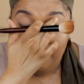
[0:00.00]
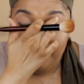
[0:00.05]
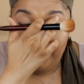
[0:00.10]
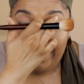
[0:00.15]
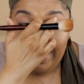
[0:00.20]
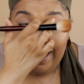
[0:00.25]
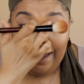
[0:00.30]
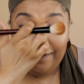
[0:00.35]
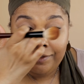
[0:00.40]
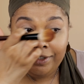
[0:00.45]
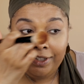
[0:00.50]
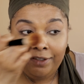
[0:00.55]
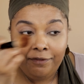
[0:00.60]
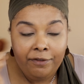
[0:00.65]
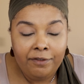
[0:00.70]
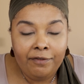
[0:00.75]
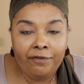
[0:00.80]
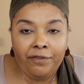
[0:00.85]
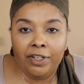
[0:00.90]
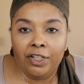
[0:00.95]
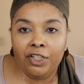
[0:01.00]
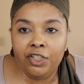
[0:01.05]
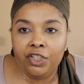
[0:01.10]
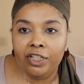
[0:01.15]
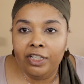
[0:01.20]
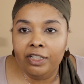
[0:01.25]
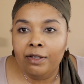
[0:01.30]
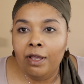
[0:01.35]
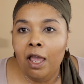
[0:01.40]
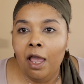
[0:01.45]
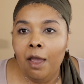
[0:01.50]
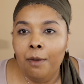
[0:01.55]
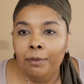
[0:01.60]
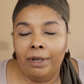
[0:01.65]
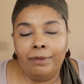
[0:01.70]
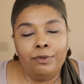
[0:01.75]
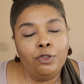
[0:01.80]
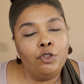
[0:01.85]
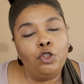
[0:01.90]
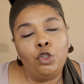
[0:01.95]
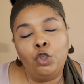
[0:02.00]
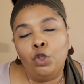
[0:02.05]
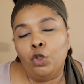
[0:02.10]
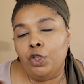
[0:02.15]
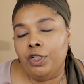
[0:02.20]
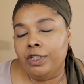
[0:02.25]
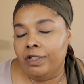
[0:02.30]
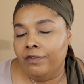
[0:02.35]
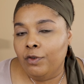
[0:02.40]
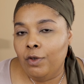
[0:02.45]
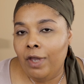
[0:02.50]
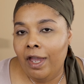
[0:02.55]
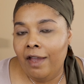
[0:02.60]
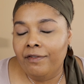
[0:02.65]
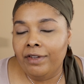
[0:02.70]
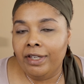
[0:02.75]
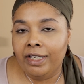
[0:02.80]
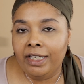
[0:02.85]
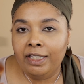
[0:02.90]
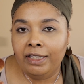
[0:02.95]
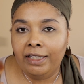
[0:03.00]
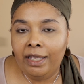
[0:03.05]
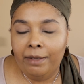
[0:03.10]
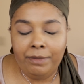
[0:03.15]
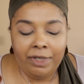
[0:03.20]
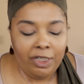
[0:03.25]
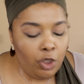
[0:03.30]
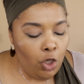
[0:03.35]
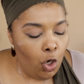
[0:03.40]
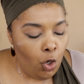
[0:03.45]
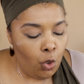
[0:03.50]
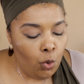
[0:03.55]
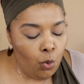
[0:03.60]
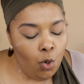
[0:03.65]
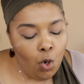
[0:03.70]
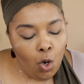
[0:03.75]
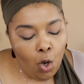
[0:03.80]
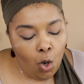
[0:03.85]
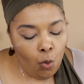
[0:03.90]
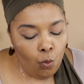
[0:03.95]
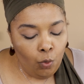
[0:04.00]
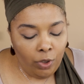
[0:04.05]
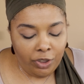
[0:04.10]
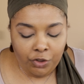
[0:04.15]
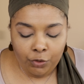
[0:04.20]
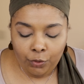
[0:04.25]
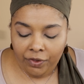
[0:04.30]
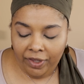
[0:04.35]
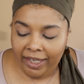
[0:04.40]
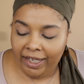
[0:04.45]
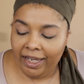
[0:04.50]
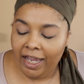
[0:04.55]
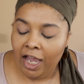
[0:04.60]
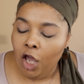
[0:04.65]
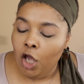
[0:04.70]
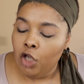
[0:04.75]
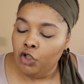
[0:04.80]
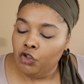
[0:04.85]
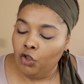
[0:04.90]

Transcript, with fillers: They have different finishes, but I'm just curious if you have any. Let me know what you think.